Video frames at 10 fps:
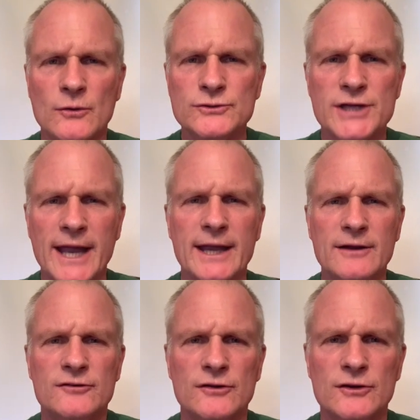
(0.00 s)
check it
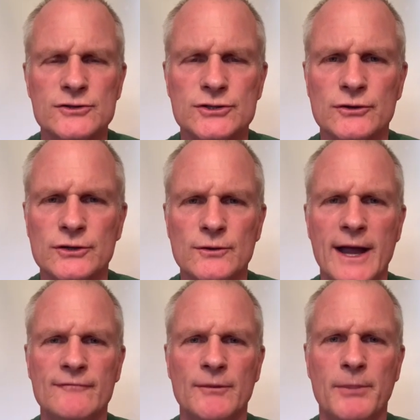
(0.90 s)
until you're sure you have the